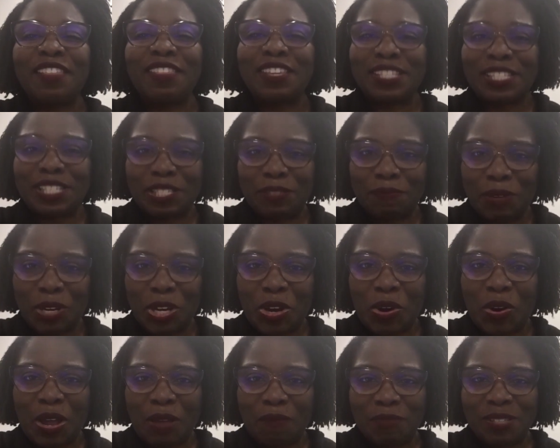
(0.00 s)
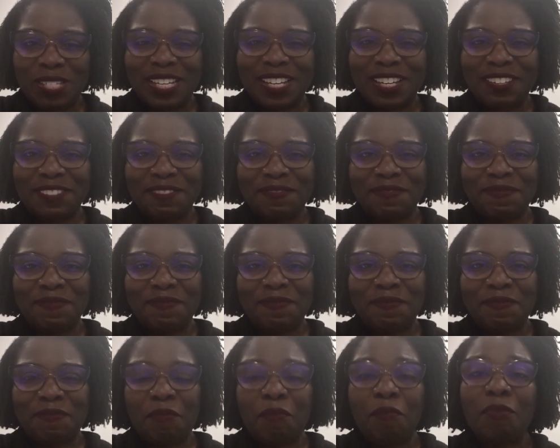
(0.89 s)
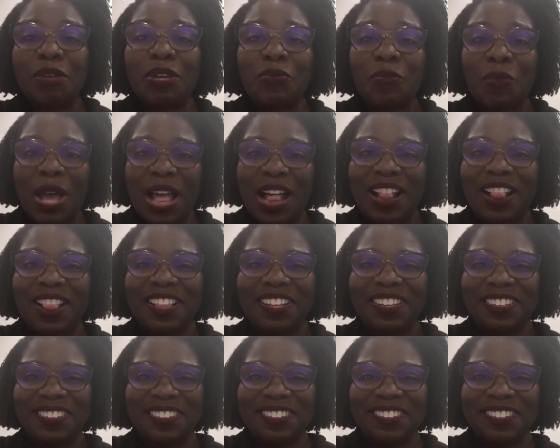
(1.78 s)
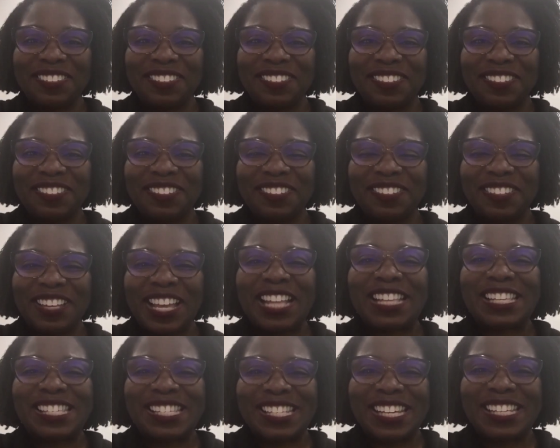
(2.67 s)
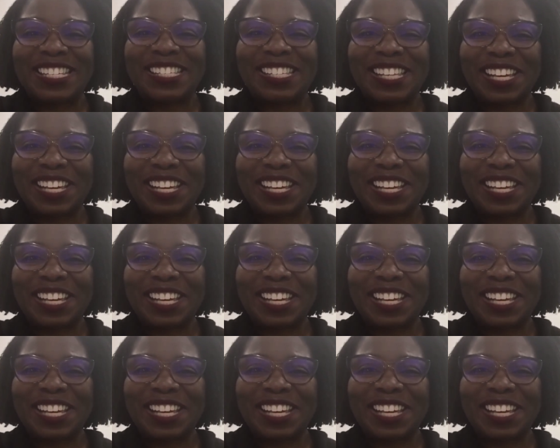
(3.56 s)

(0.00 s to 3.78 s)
This has been your update. Be well and stay